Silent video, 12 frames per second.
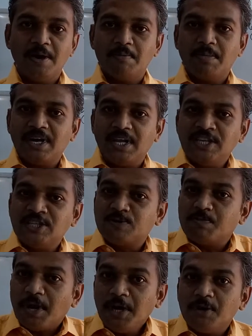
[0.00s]
But in
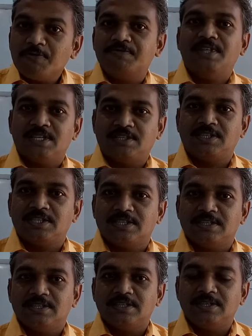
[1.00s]
spite of this,
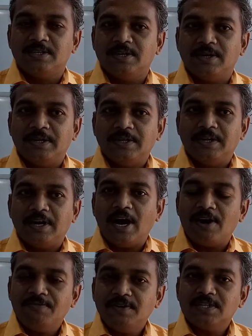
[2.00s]

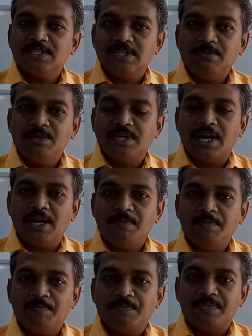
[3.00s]
after some
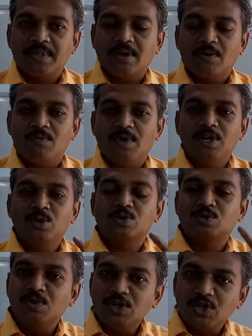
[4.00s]
time, when you
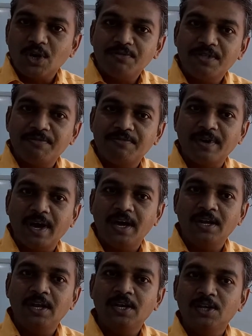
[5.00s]
switch off the
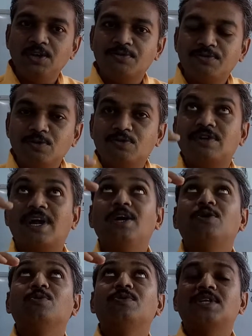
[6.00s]
fan and if you try
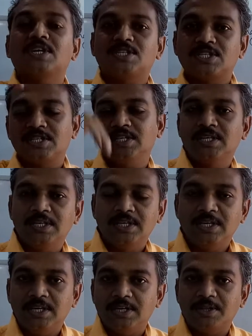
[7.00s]
to touch
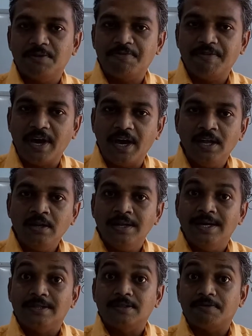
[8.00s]
the fan
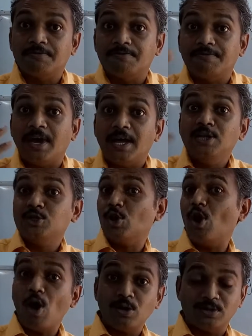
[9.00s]
is
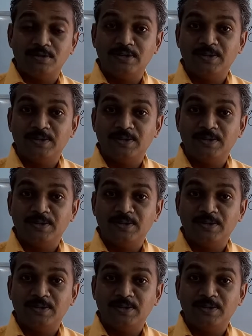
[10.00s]
hot.